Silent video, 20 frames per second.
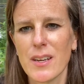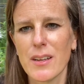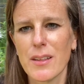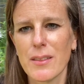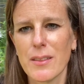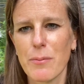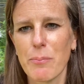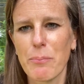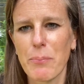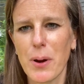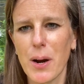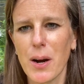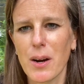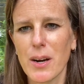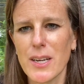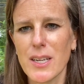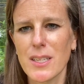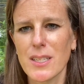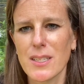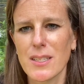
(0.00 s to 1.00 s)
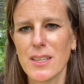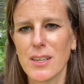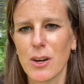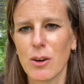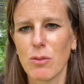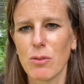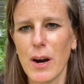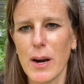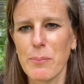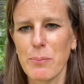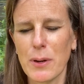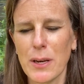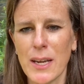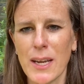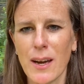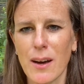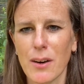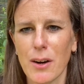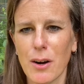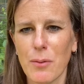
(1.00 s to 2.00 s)
the berries that are
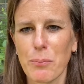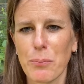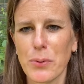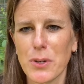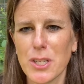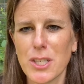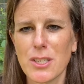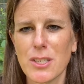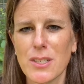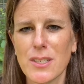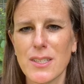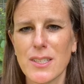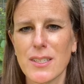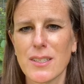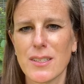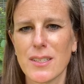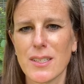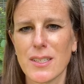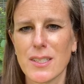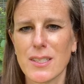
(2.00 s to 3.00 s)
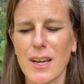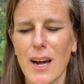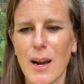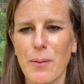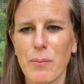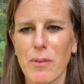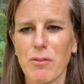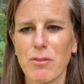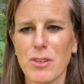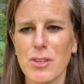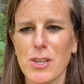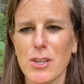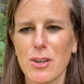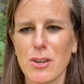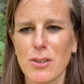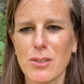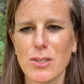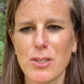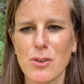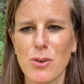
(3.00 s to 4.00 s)
ripening on our bushes at this time of
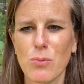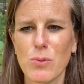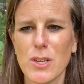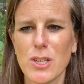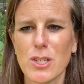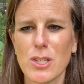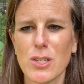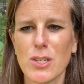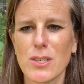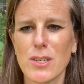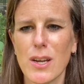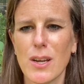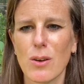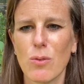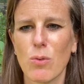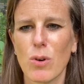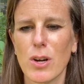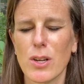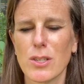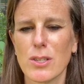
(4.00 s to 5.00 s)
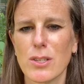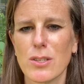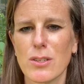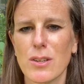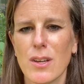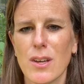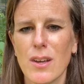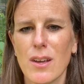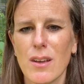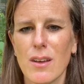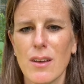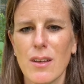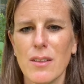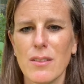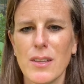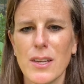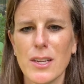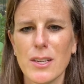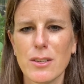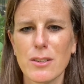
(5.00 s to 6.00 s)
year, so we just take ones
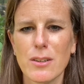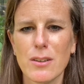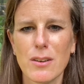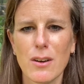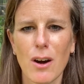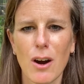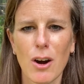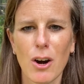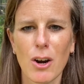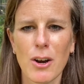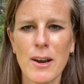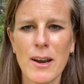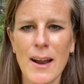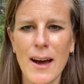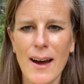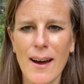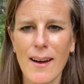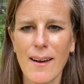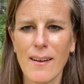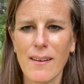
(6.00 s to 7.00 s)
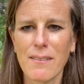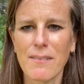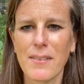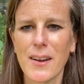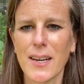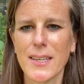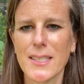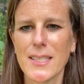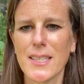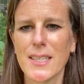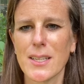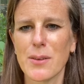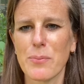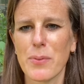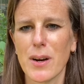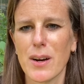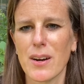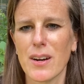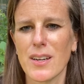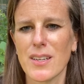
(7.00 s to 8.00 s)
that are not affecting the
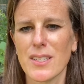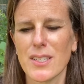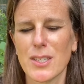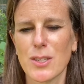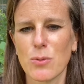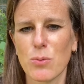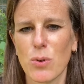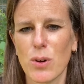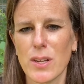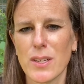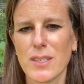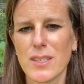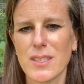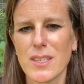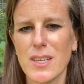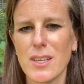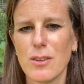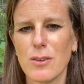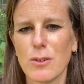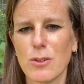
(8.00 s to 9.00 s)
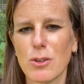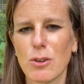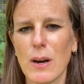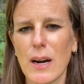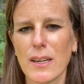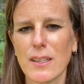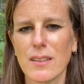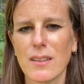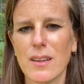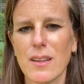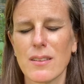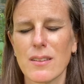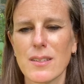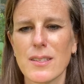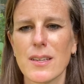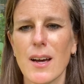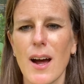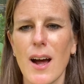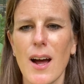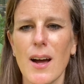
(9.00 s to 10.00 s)
berries, the ones either directly at the
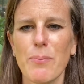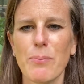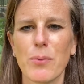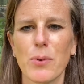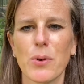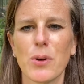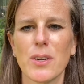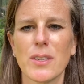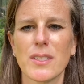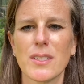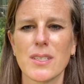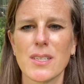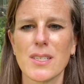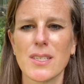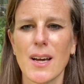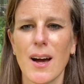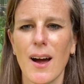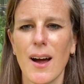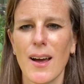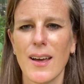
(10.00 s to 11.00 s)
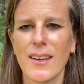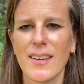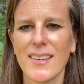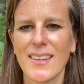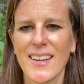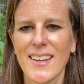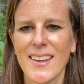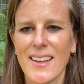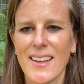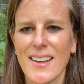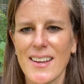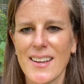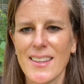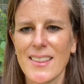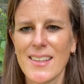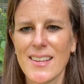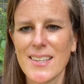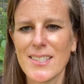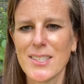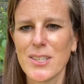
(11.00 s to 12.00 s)
top or at the side
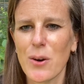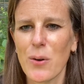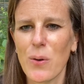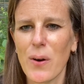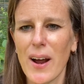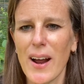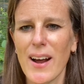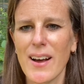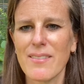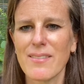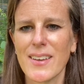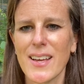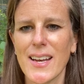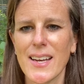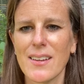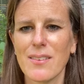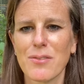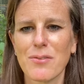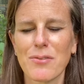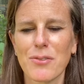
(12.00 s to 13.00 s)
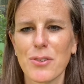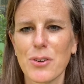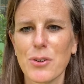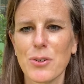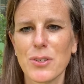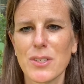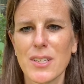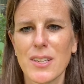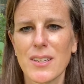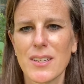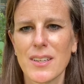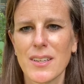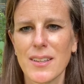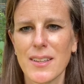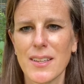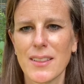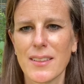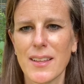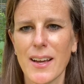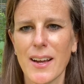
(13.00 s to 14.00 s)
that don't have any fruit
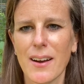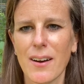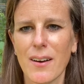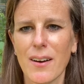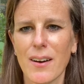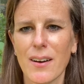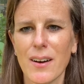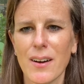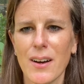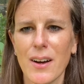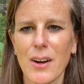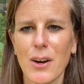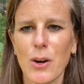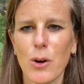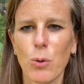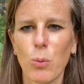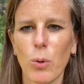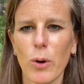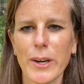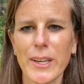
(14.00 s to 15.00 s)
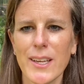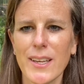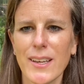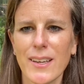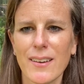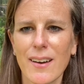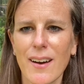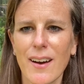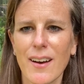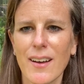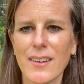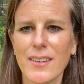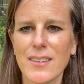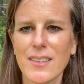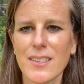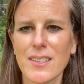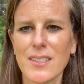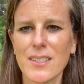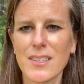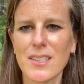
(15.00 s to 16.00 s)
that they are working on
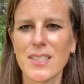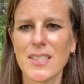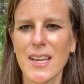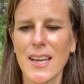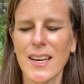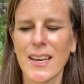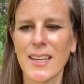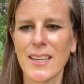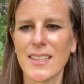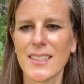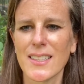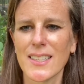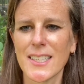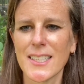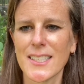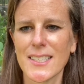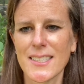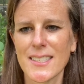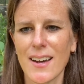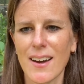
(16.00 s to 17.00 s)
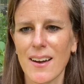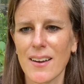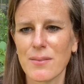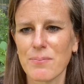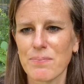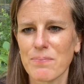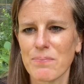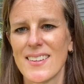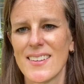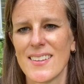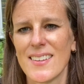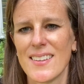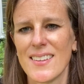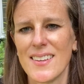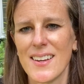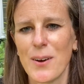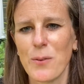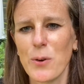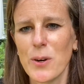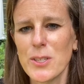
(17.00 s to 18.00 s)
sustaining at this time.
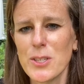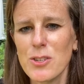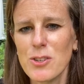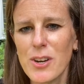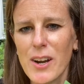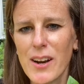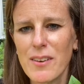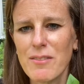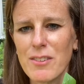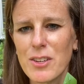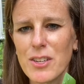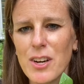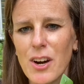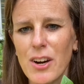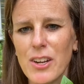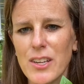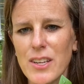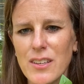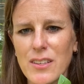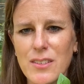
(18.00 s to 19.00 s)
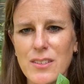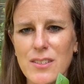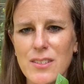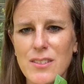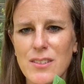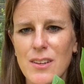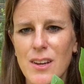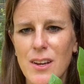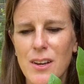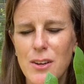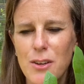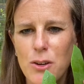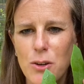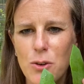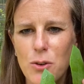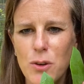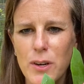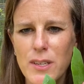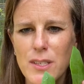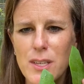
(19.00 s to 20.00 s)
Now, once you have your cuttings, you're
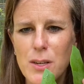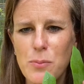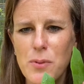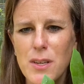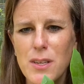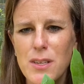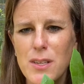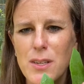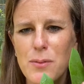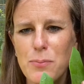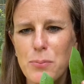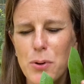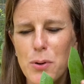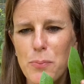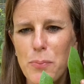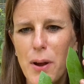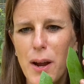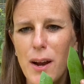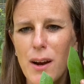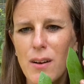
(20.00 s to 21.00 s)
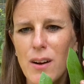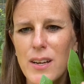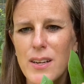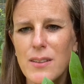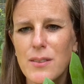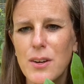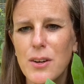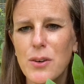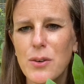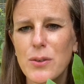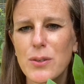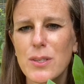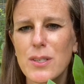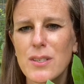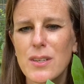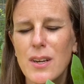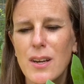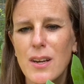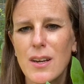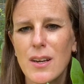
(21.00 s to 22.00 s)
going to begin preparing those
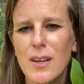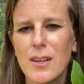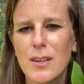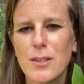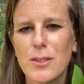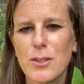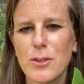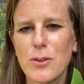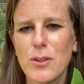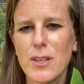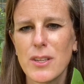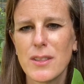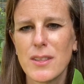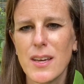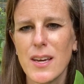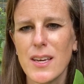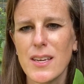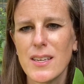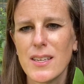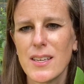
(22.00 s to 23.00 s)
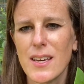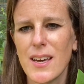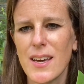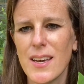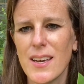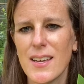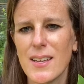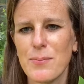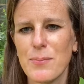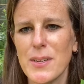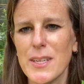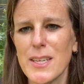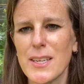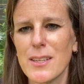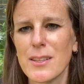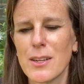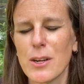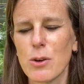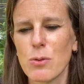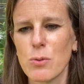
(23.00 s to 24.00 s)
so that they can
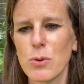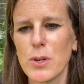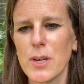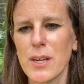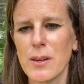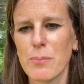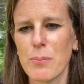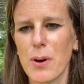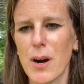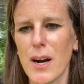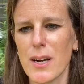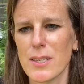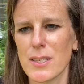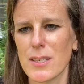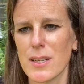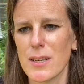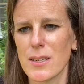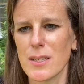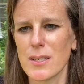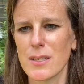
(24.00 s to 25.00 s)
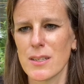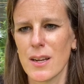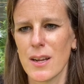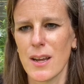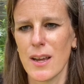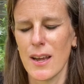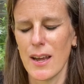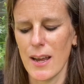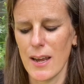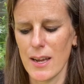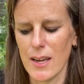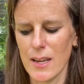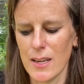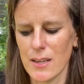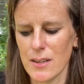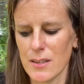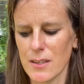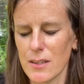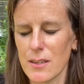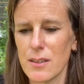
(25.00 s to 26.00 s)
begin their rooting process.
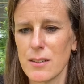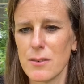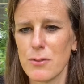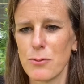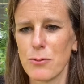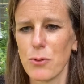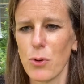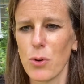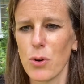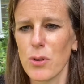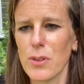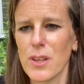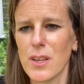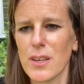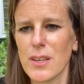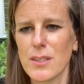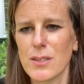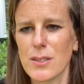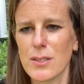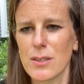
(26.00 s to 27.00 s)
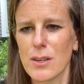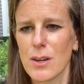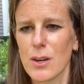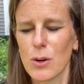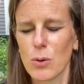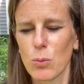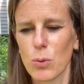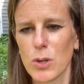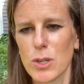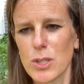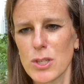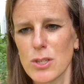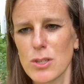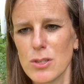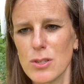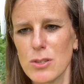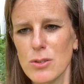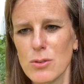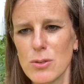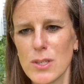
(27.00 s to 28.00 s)
And for this, we're
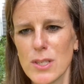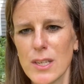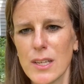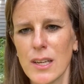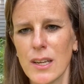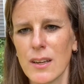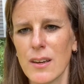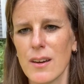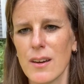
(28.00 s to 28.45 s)
just using